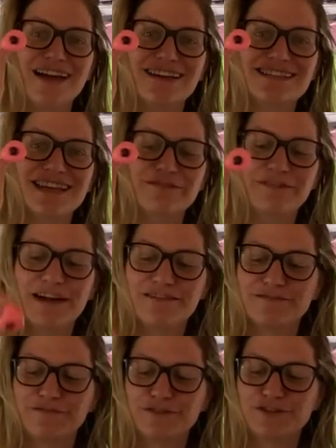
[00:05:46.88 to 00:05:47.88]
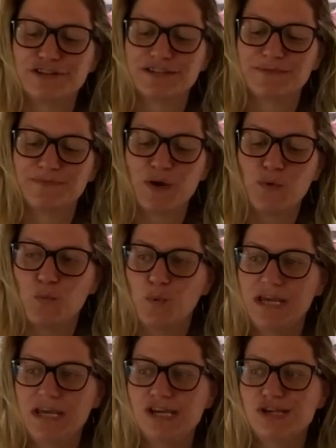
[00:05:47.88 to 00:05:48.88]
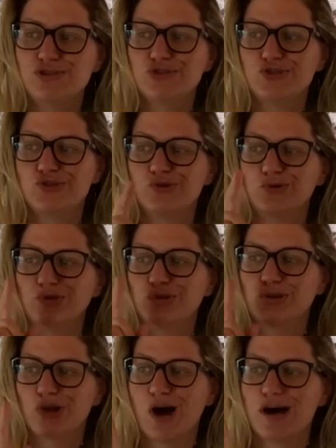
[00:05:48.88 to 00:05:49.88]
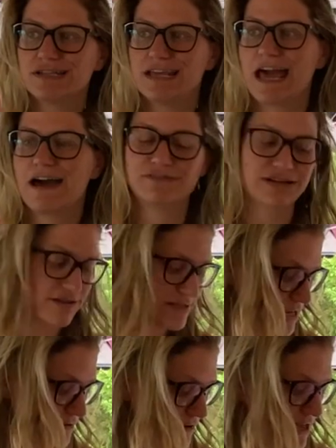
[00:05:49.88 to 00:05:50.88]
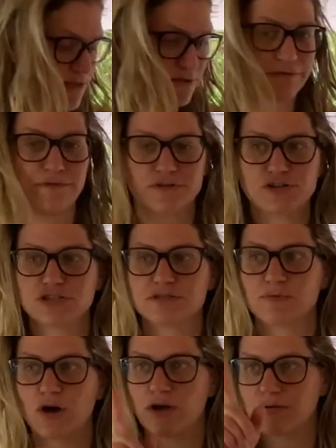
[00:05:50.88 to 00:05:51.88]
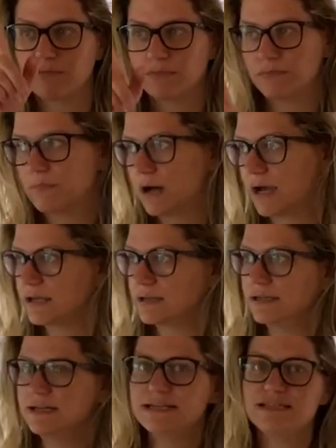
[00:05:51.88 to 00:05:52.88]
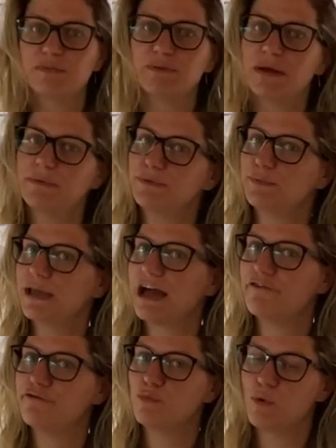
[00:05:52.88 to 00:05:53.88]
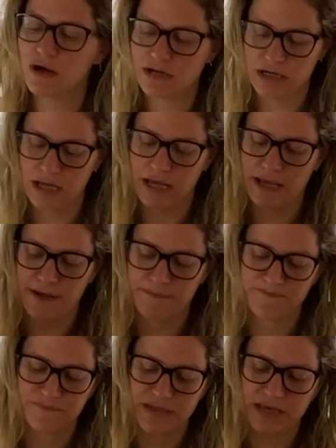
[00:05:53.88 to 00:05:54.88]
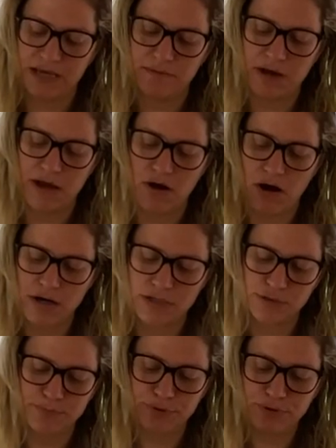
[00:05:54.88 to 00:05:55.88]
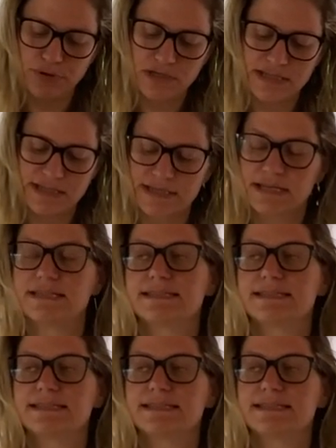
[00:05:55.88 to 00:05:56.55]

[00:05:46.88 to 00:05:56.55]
Sci-fi ethnofuturism. We do not have another sci-fi ethnofuturism on my list, but maybe we have one in my audiobooks